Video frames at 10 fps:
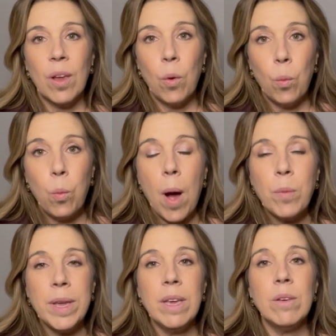
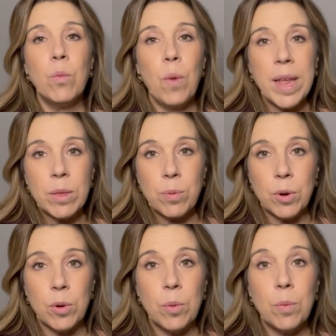what we went
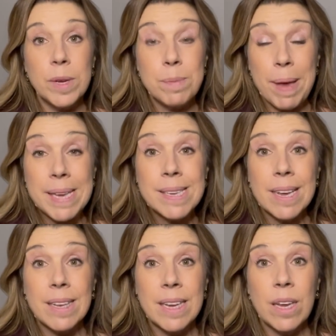through was
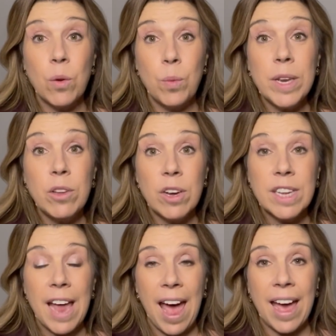basically we
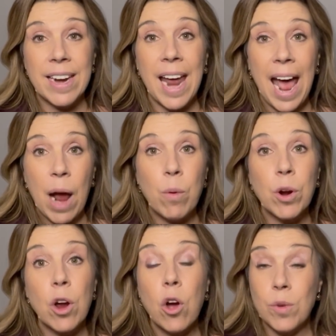looked at
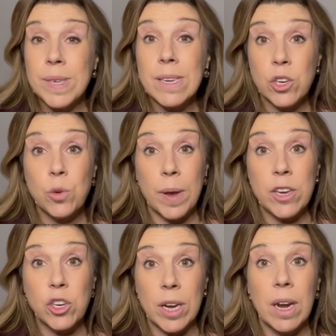our own
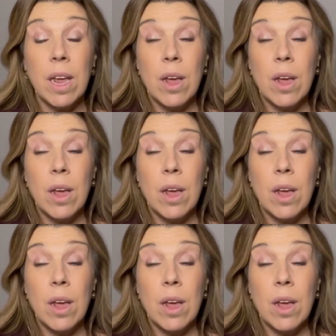situation.